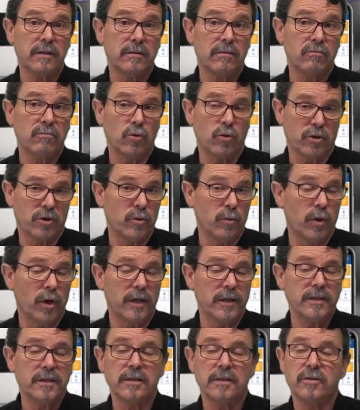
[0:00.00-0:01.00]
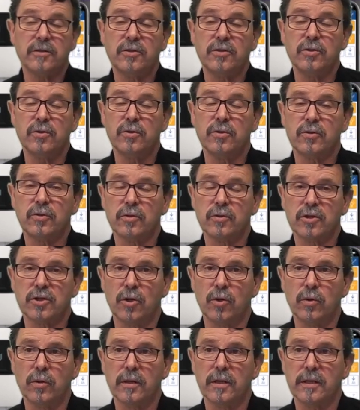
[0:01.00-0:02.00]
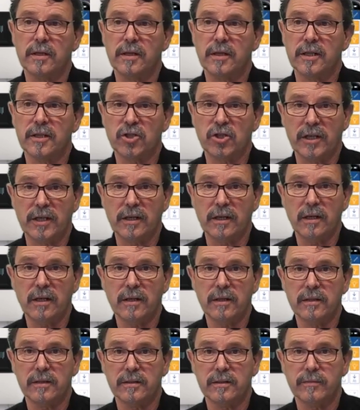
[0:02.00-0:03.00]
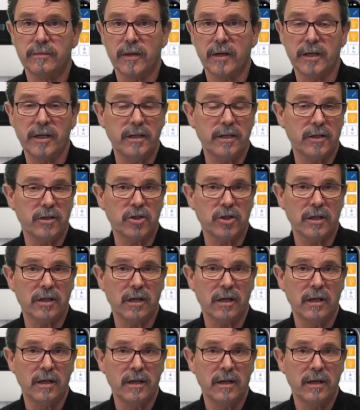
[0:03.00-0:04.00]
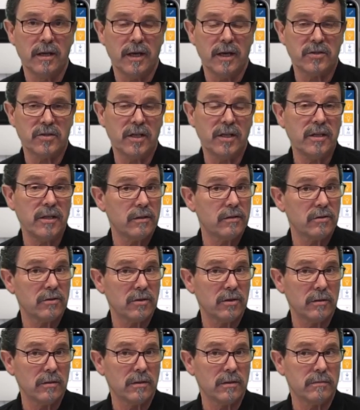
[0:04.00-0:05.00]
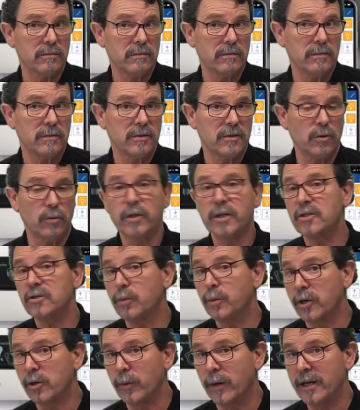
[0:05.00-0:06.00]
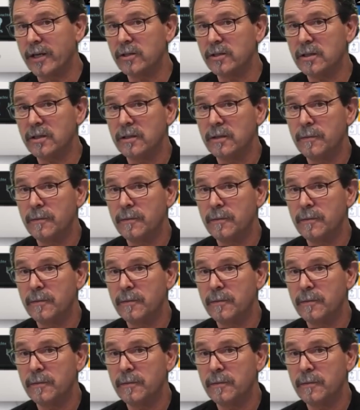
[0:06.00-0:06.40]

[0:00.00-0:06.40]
or you want to control a channel, a heating channel, as a heating controller. So what is required?